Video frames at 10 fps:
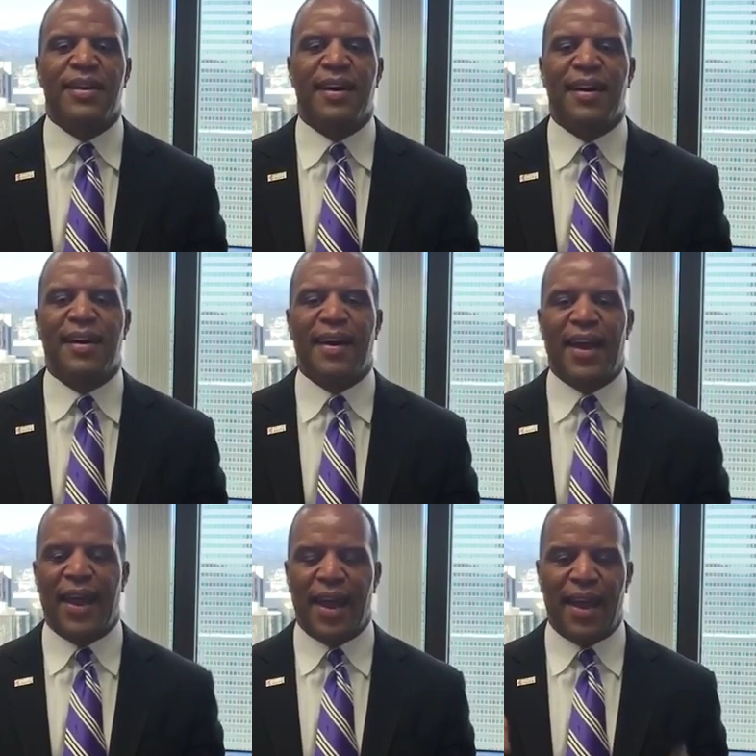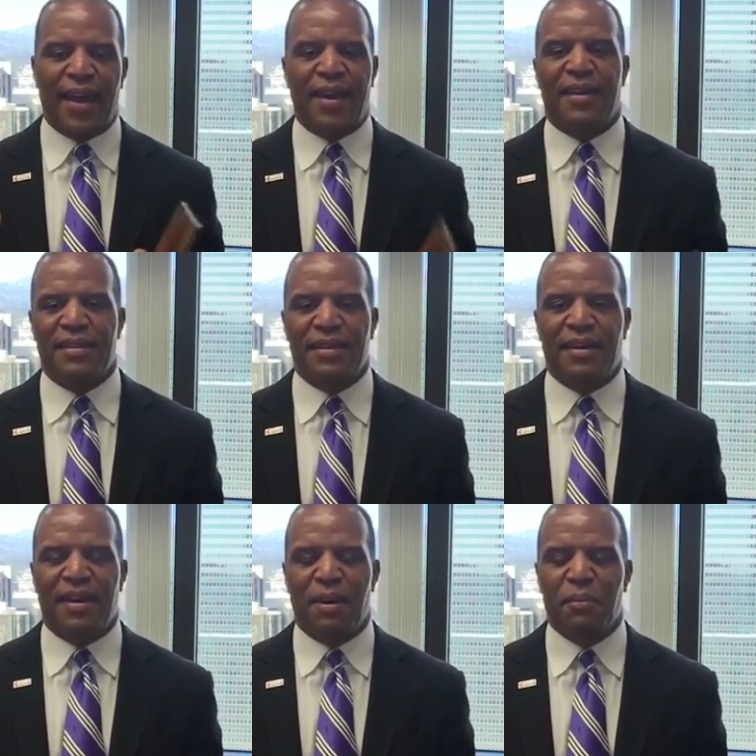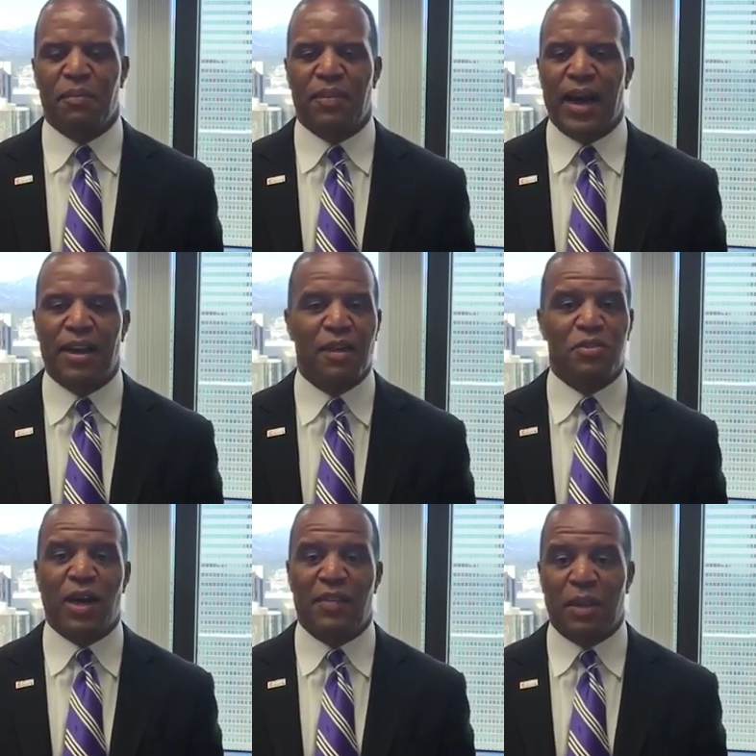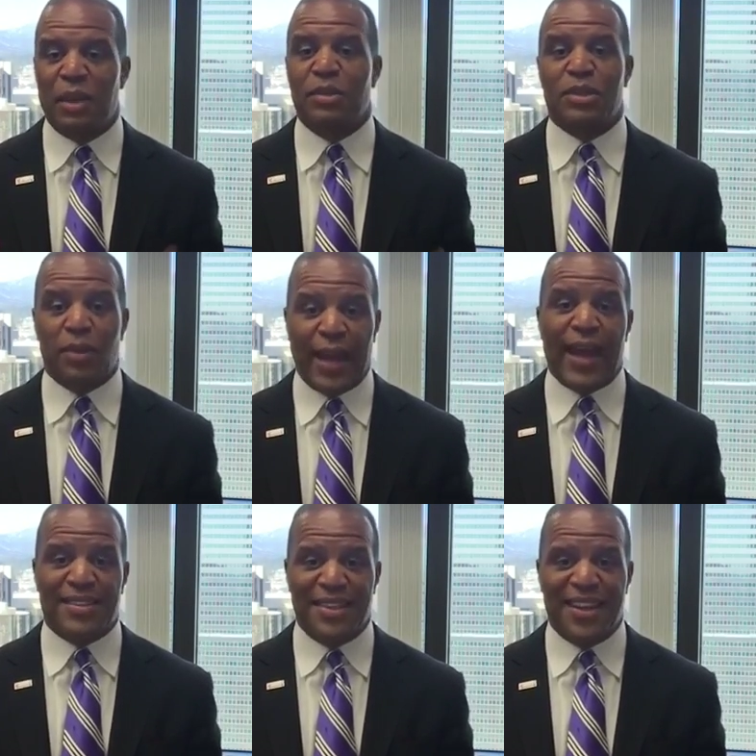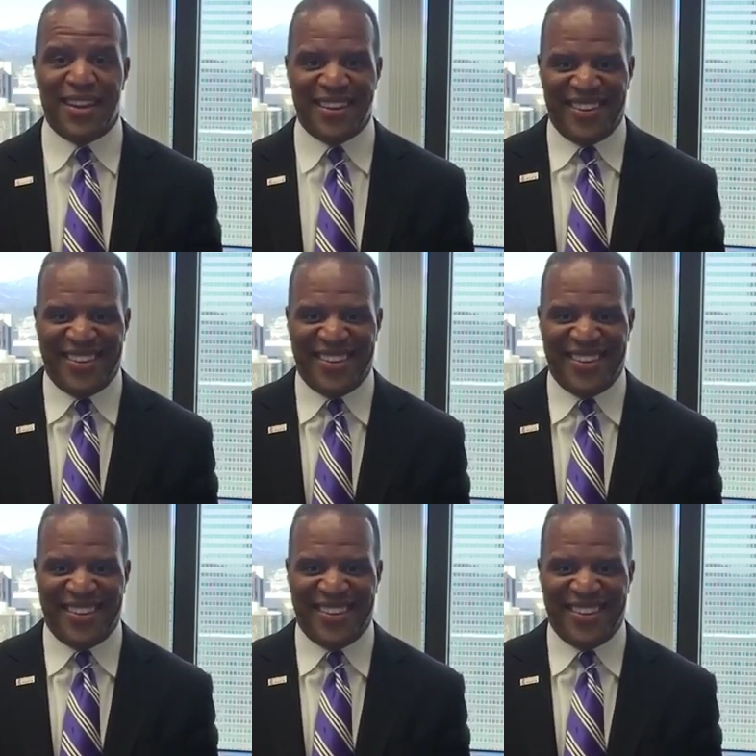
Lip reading: And I love driving, but there was no gas in it.